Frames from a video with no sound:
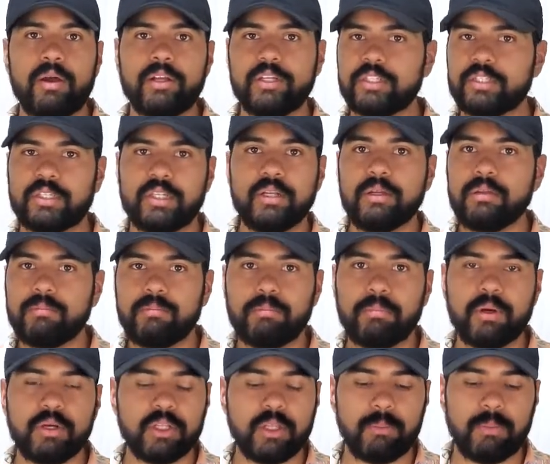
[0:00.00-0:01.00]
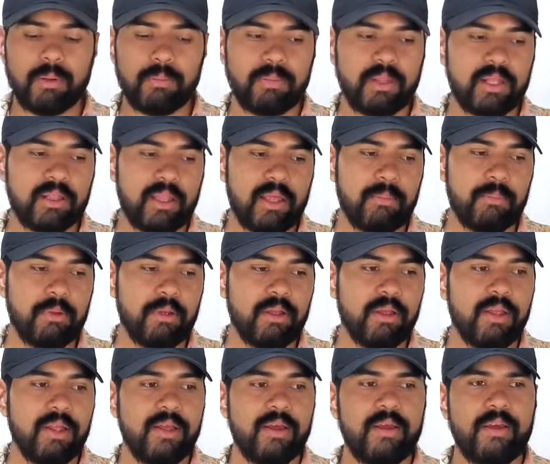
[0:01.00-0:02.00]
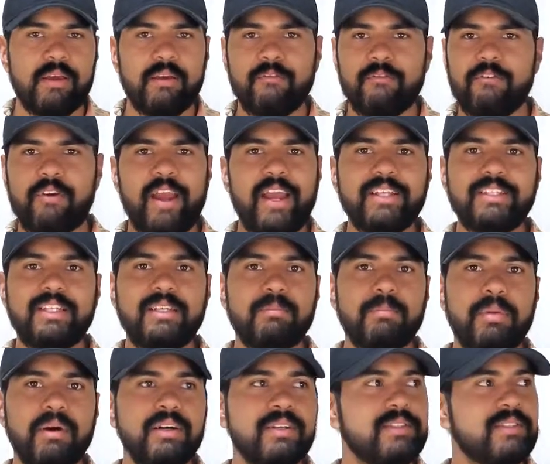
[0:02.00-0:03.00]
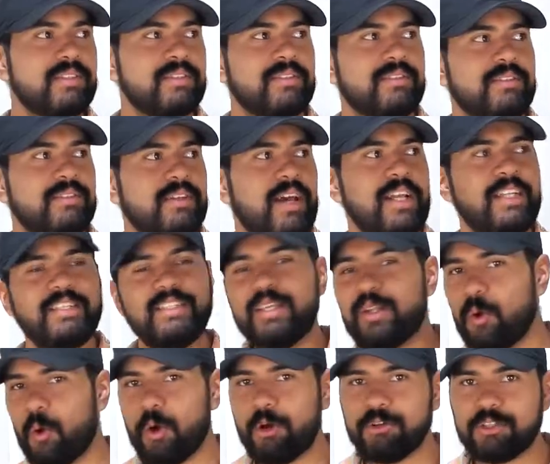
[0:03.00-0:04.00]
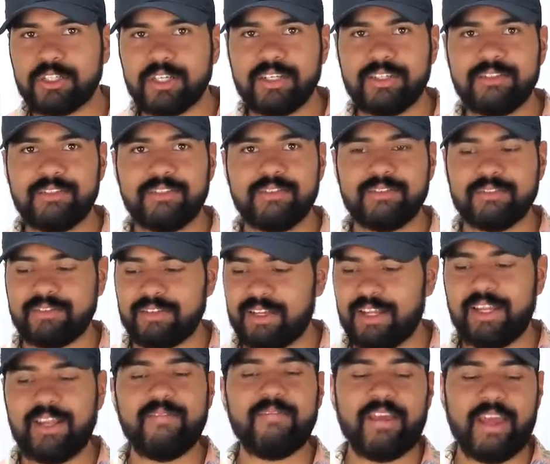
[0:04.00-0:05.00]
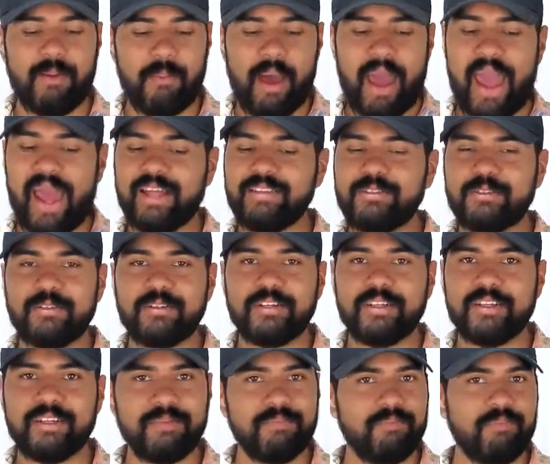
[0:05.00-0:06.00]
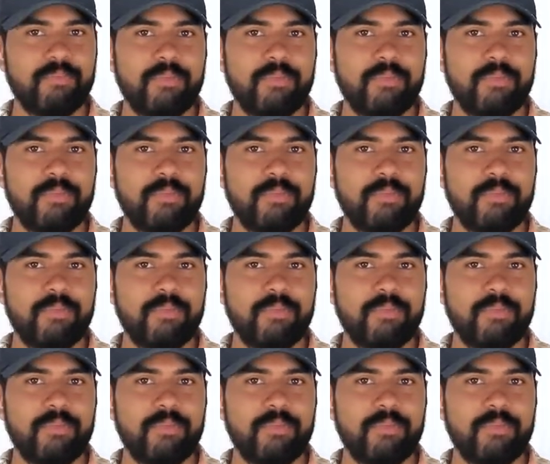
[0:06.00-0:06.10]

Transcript: You're just going to burn the pump like that. But for 18 bucks, I just did an oil change. I didn't even get my hands dirty.